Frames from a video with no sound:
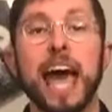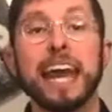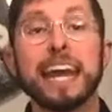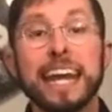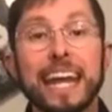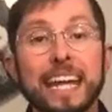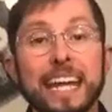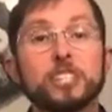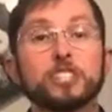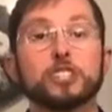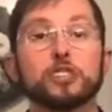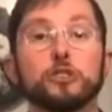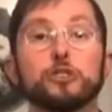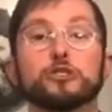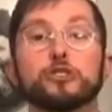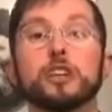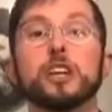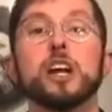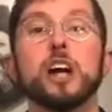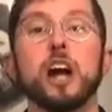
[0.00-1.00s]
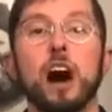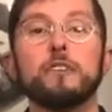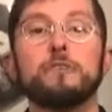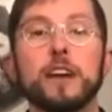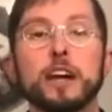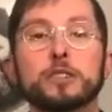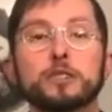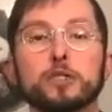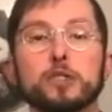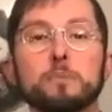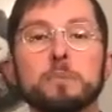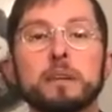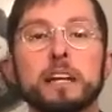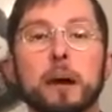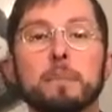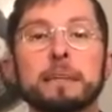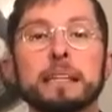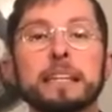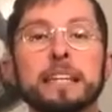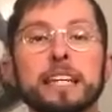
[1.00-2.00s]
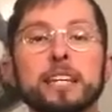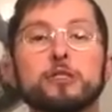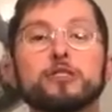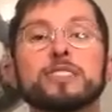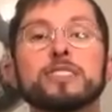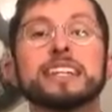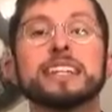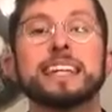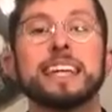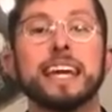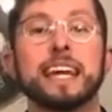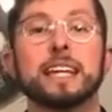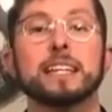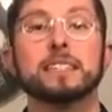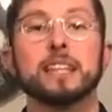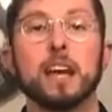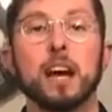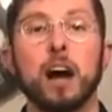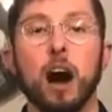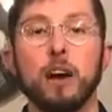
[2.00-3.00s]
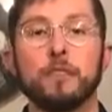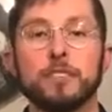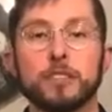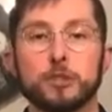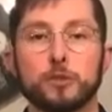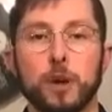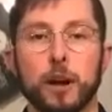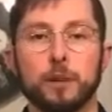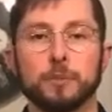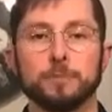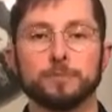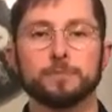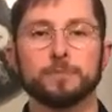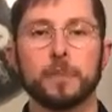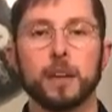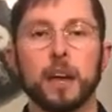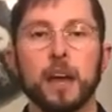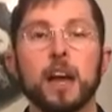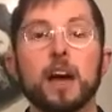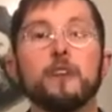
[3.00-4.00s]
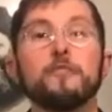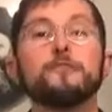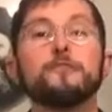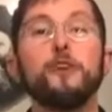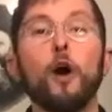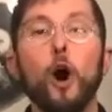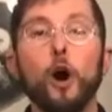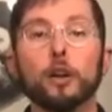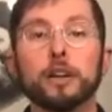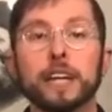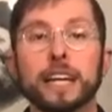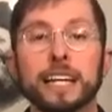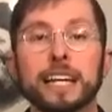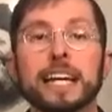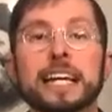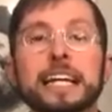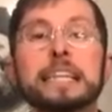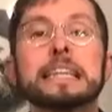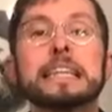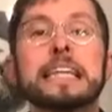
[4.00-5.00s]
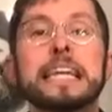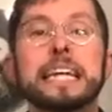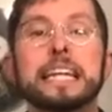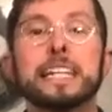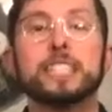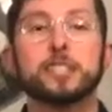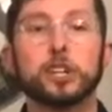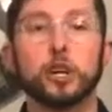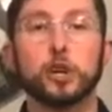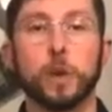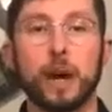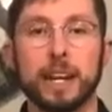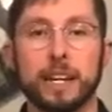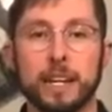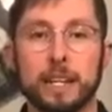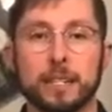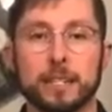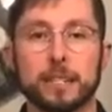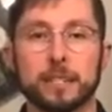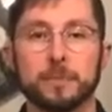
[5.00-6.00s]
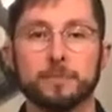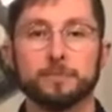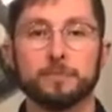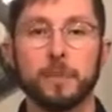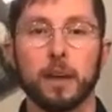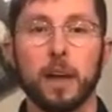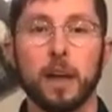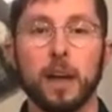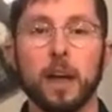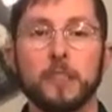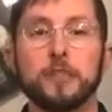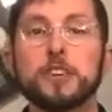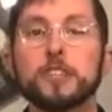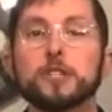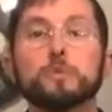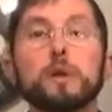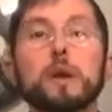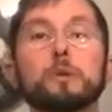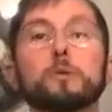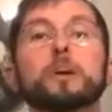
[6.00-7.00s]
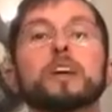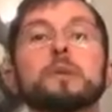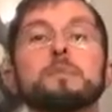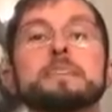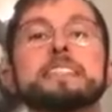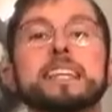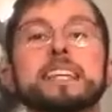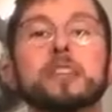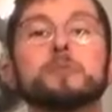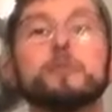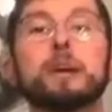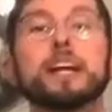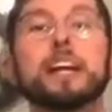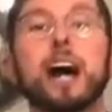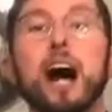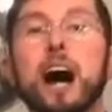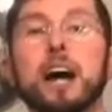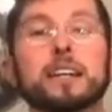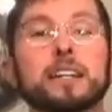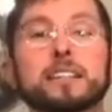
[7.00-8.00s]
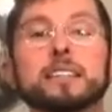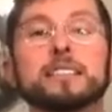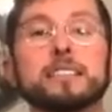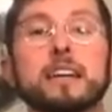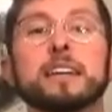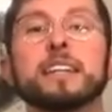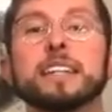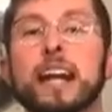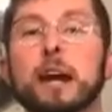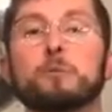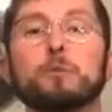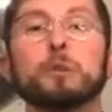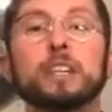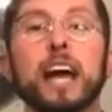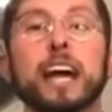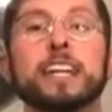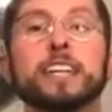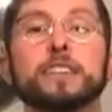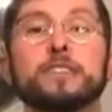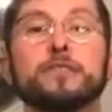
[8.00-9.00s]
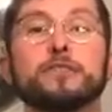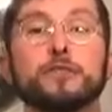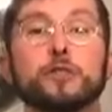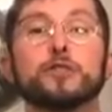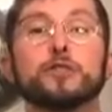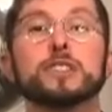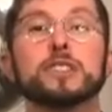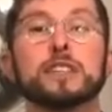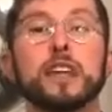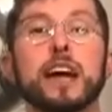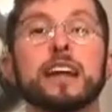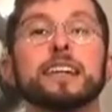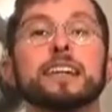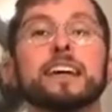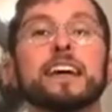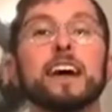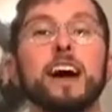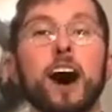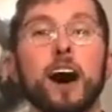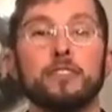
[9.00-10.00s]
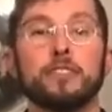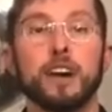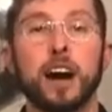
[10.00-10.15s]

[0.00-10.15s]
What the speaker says: and his children eventually becoming leaders and kings of Israel. Falling, leading to greatness. This week we're going to be celebrating Hanukkah. Sunday night we're lighting the first light of